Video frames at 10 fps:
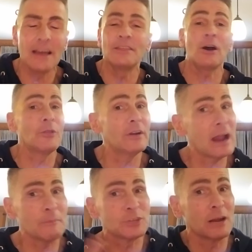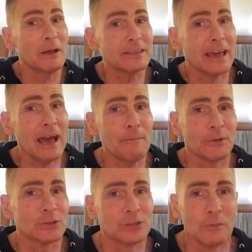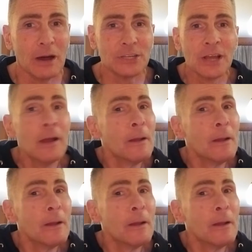You know, they're not upset about the Capitol so much.